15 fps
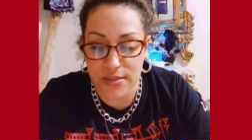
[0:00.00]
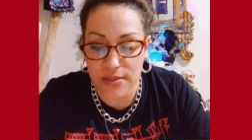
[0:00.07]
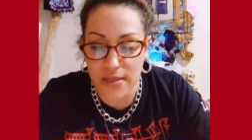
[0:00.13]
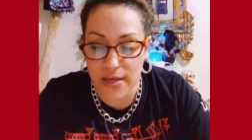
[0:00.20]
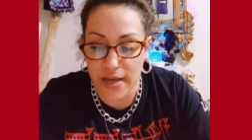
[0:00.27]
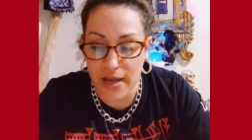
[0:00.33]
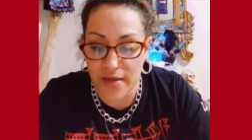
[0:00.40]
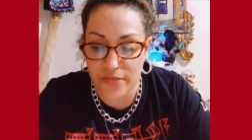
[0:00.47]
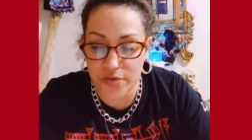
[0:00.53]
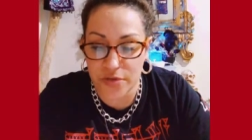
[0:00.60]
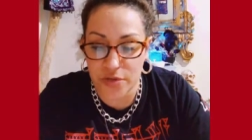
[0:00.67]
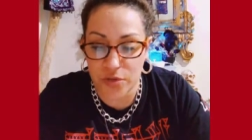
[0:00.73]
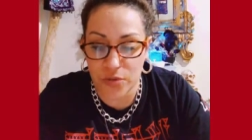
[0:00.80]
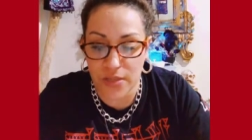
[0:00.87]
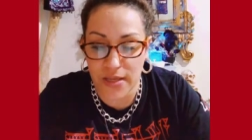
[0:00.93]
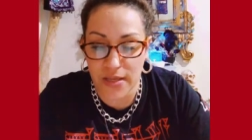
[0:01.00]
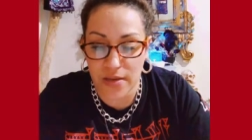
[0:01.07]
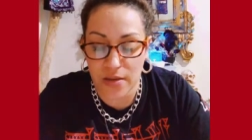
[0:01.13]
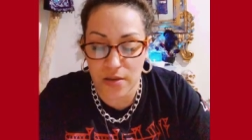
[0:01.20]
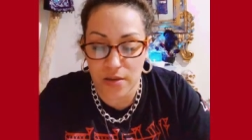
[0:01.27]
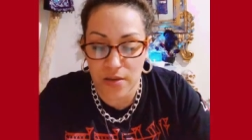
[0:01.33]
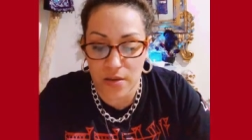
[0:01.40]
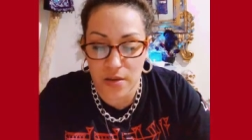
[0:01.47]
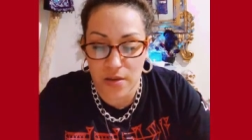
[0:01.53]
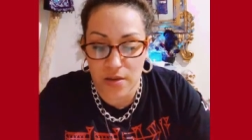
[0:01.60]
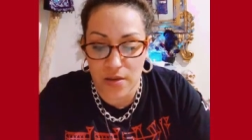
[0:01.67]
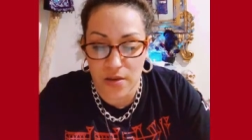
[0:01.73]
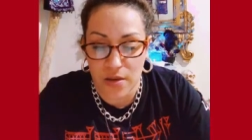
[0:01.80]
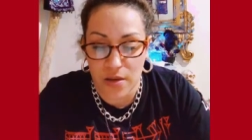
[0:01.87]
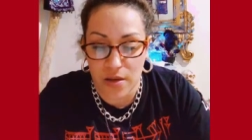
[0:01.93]
that I have to do like
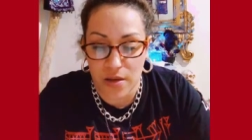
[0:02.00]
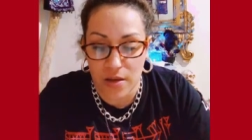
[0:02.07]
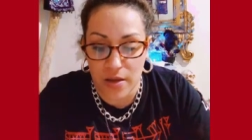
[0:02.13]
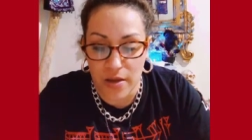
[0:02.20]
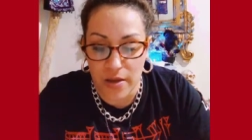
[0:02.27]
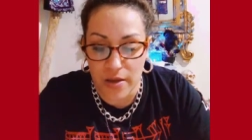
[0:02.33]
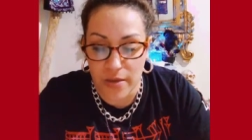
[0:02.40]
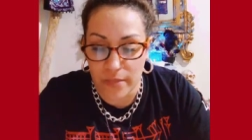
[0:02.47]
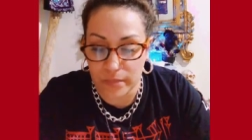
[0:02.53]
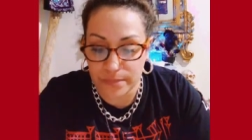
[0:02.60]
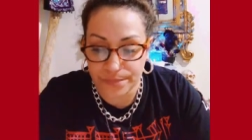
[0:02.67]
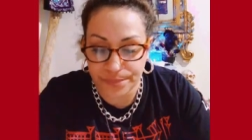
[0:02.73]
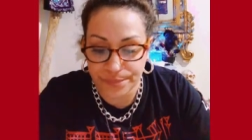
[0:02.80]
um,